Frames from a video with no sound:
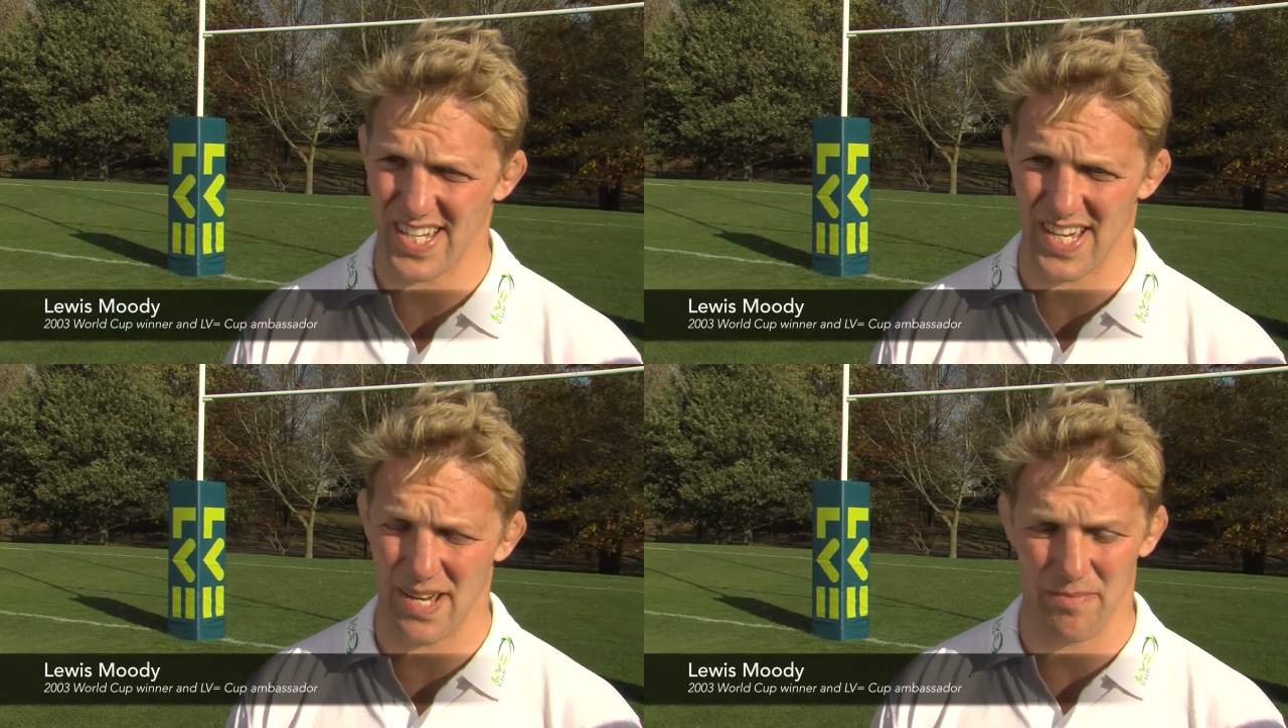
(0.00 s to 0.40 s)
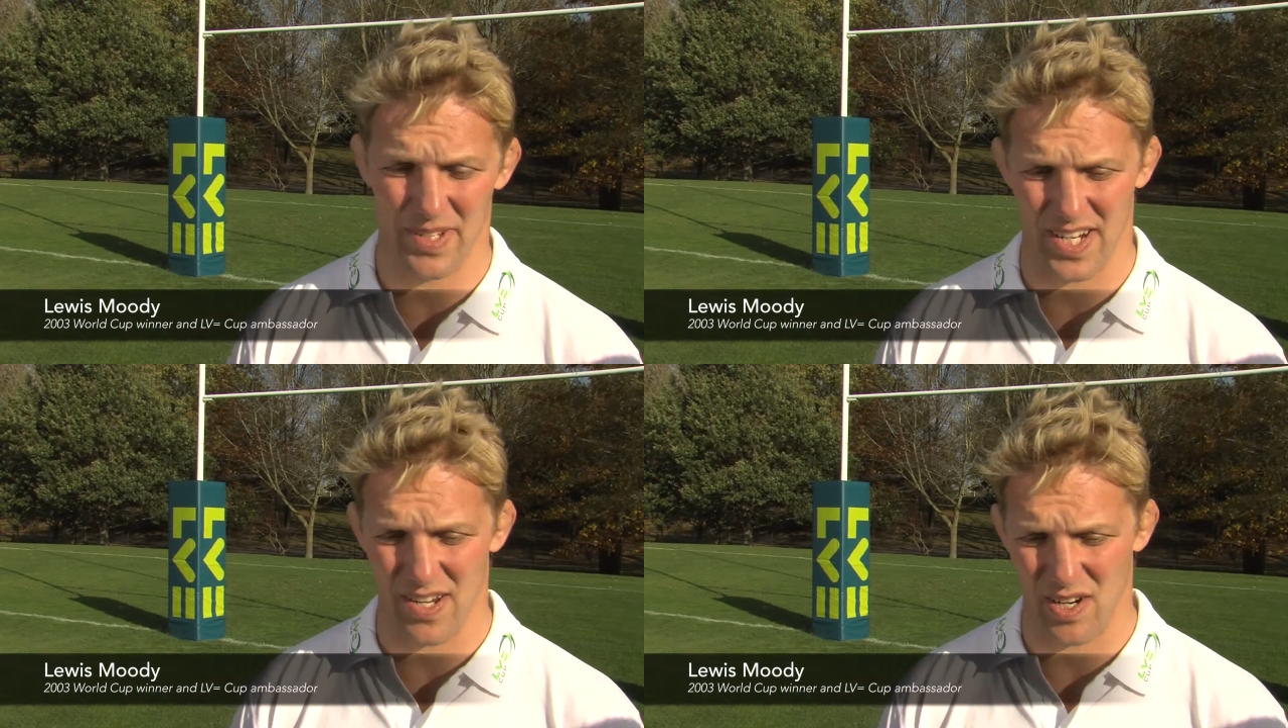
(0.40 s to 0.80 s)
um,
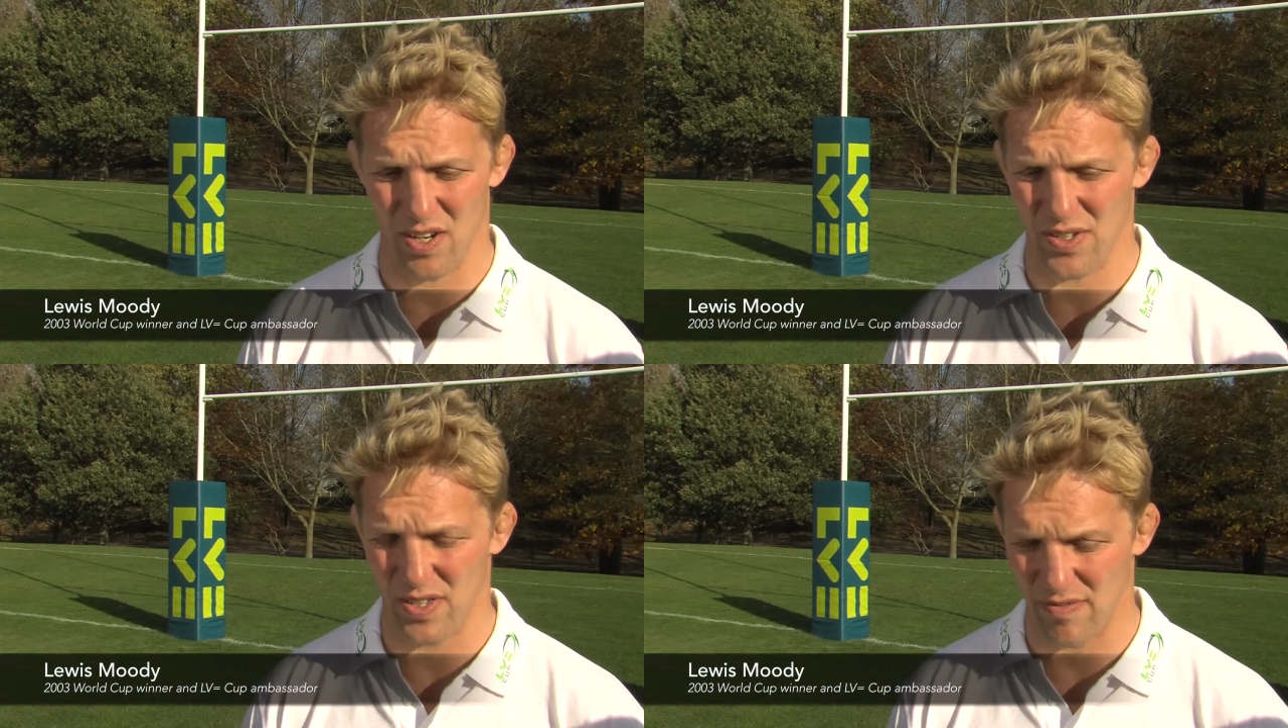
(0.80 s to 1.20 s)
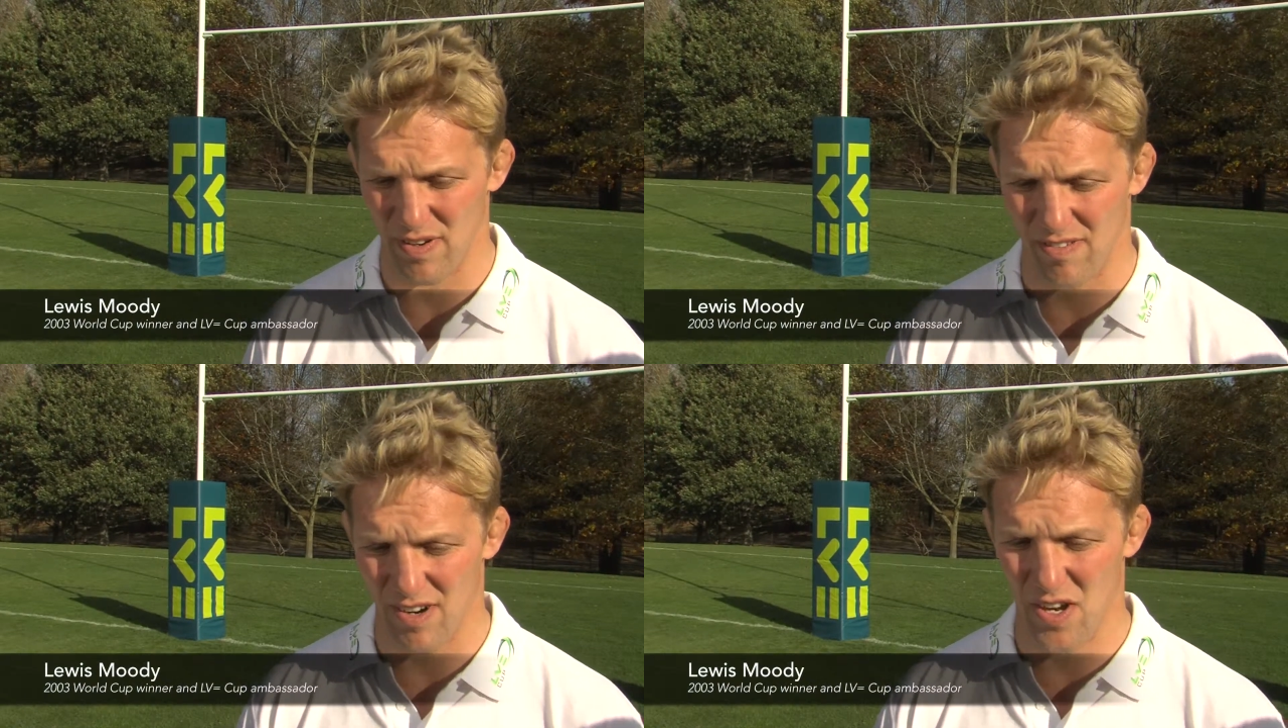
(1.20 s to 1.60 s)
you know, a lot to the
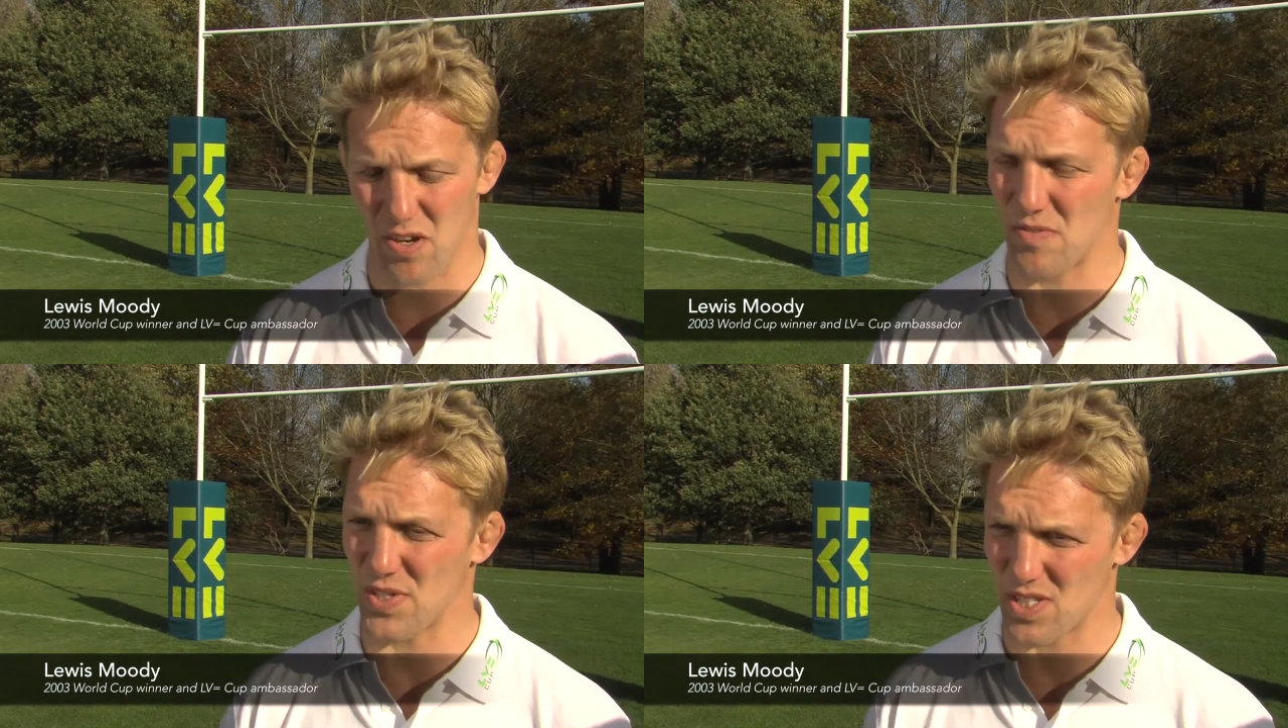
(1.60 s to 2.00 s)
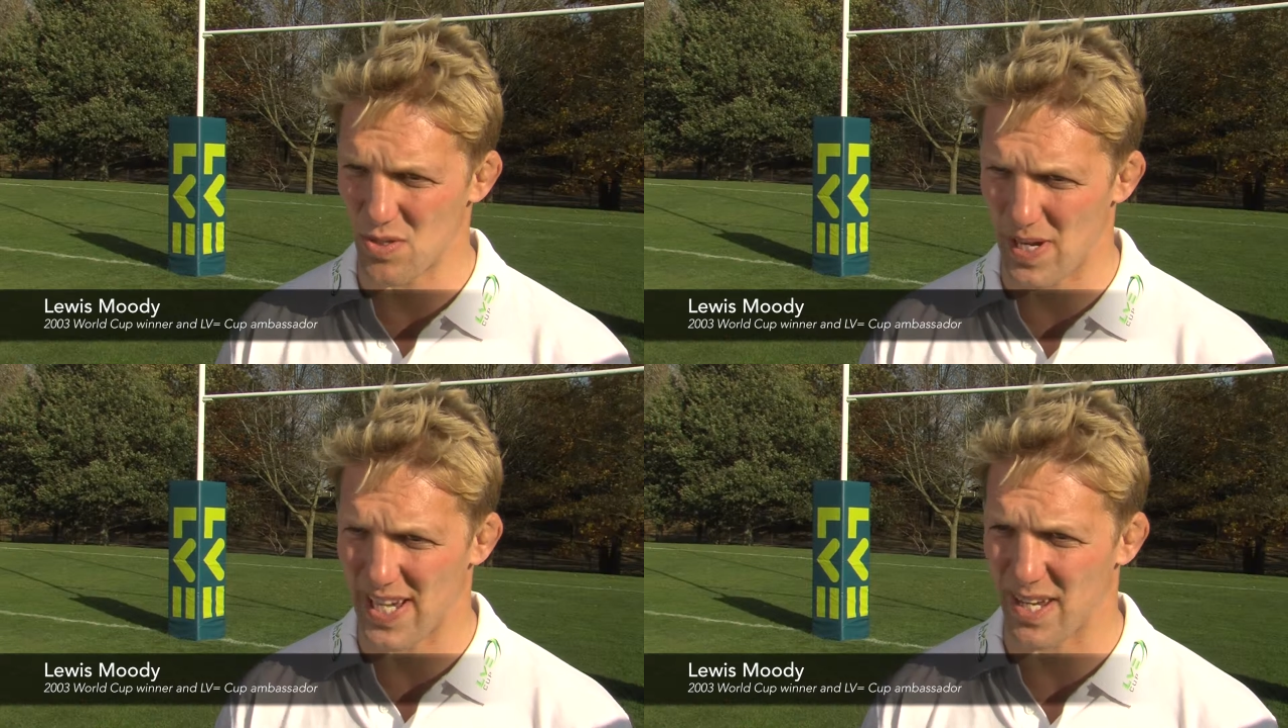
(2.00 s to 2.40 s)
front row, obviously
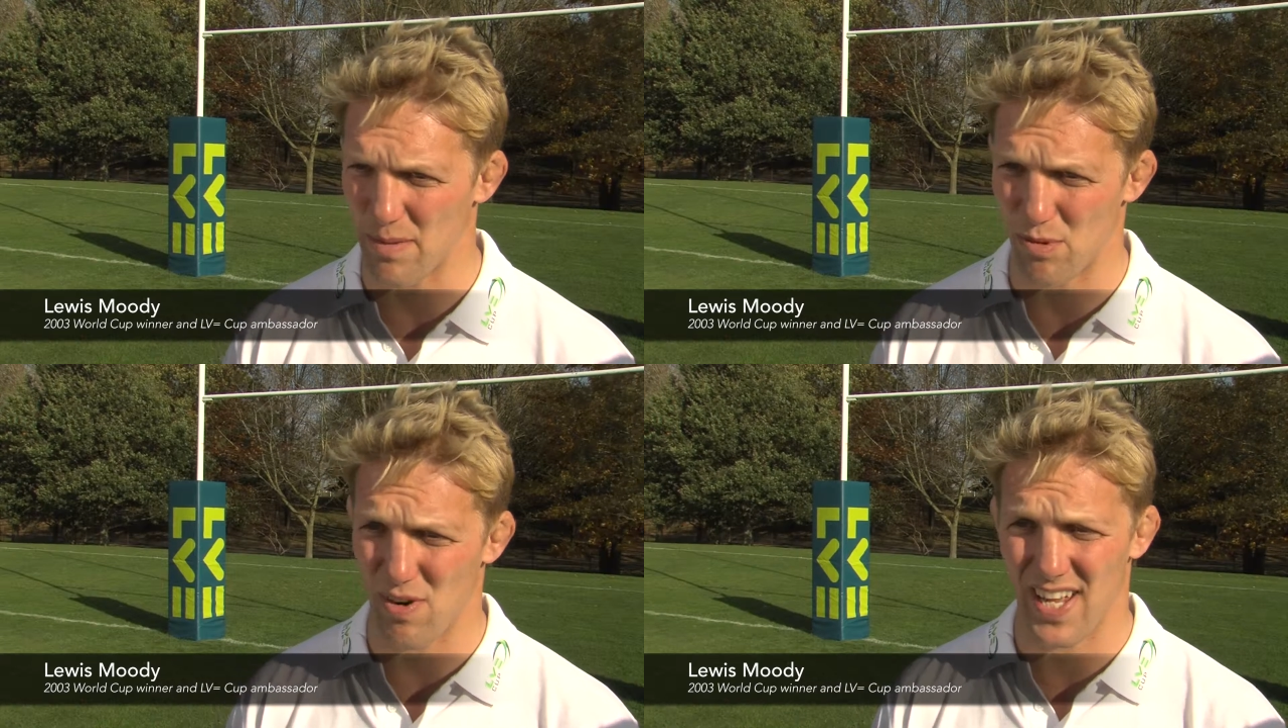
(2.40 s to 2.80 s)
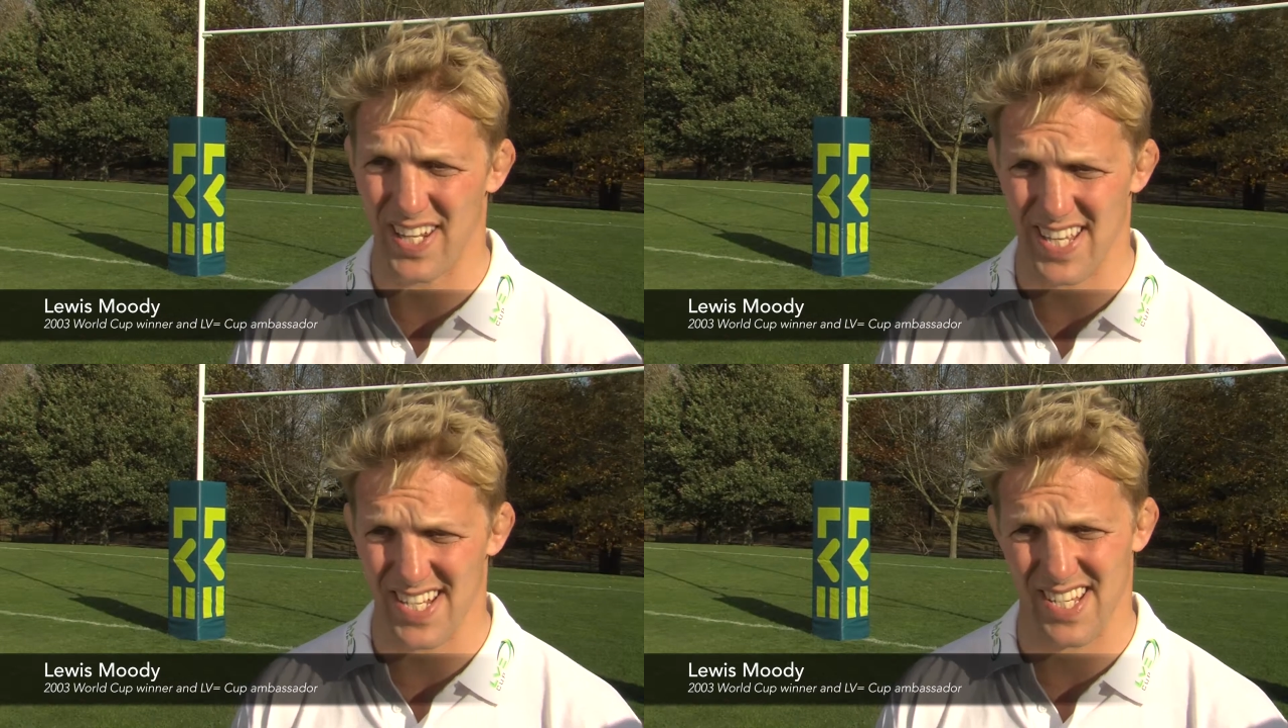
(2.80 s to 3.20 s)
Tuilagi and Burrell
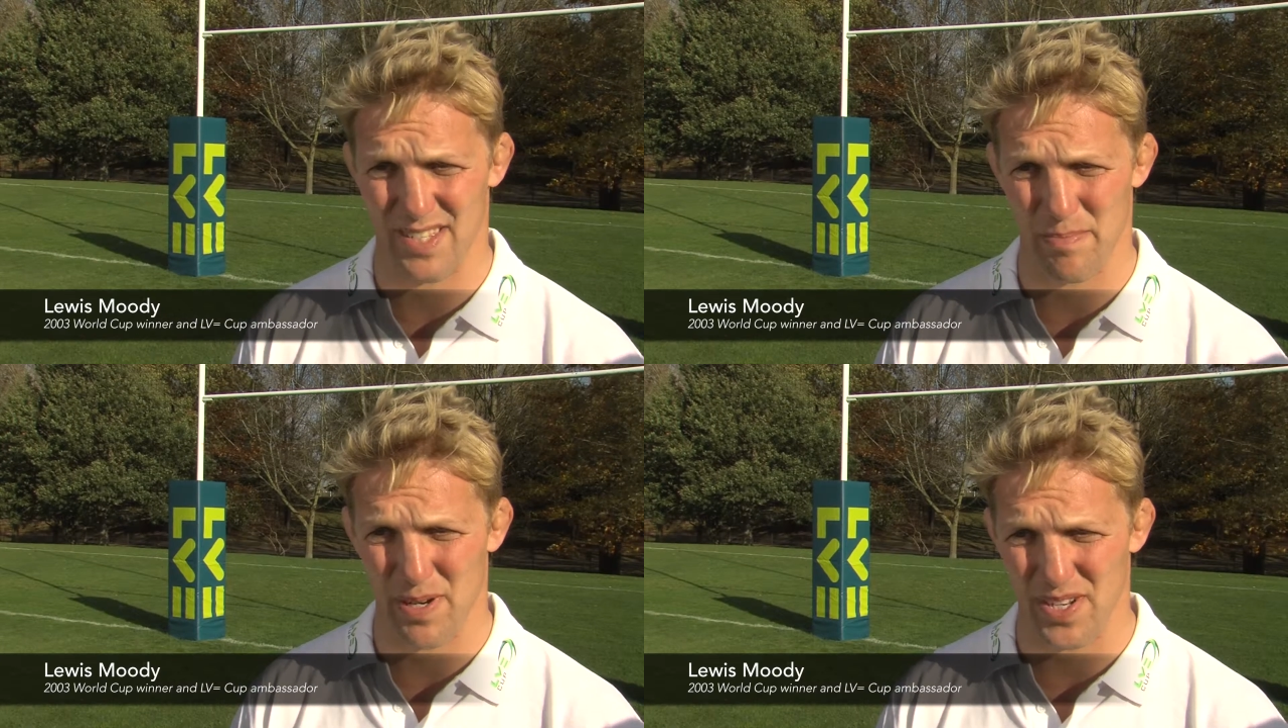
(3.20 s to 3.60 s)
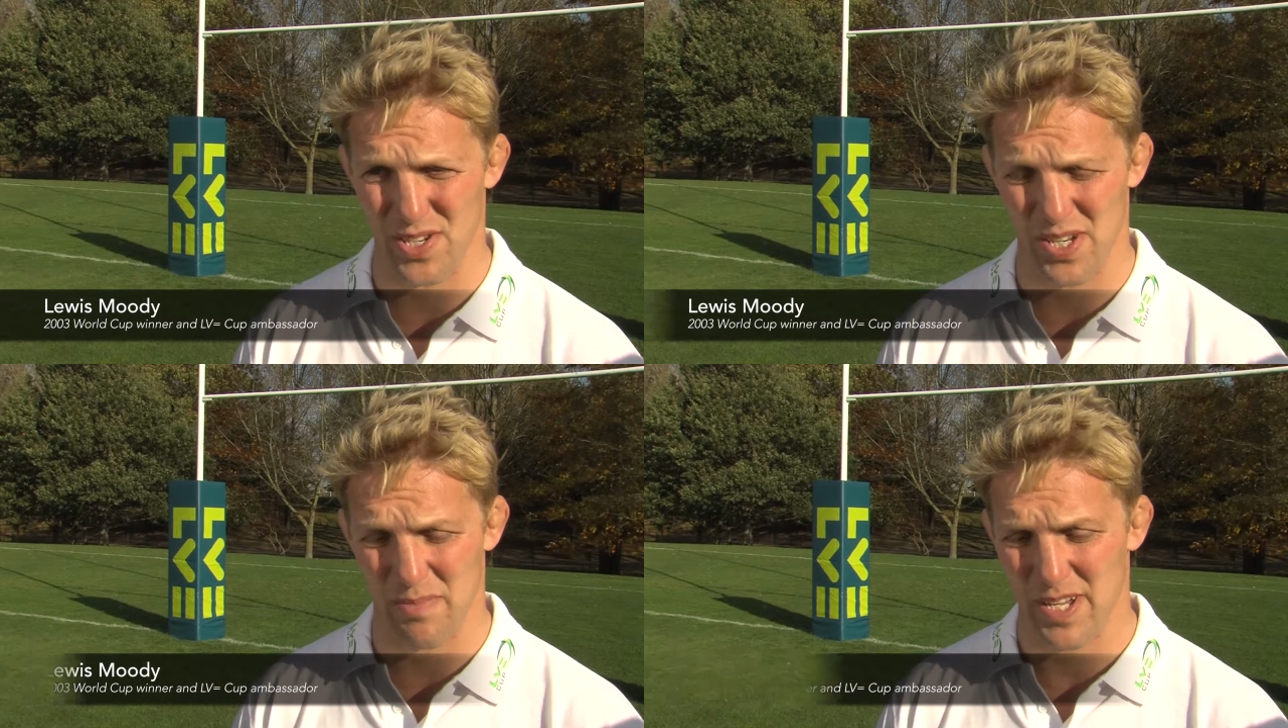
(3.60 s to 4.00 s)
in that centre
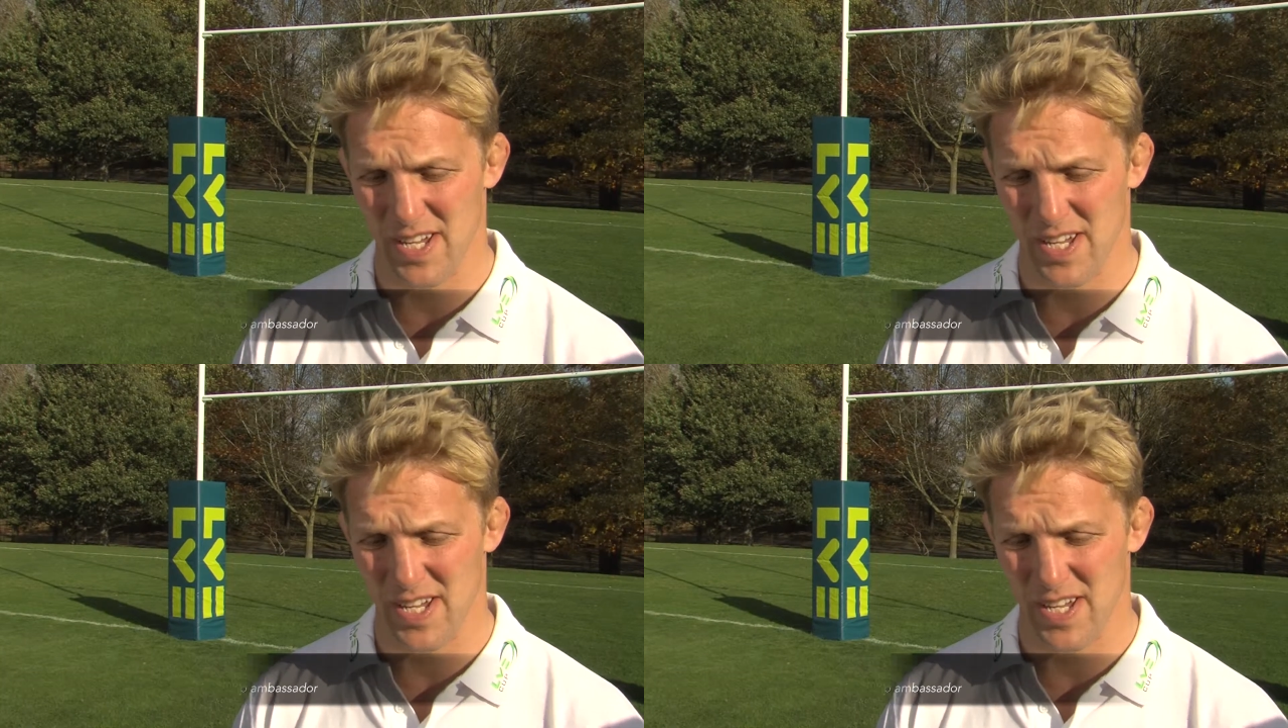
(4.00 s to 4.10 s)
partnership,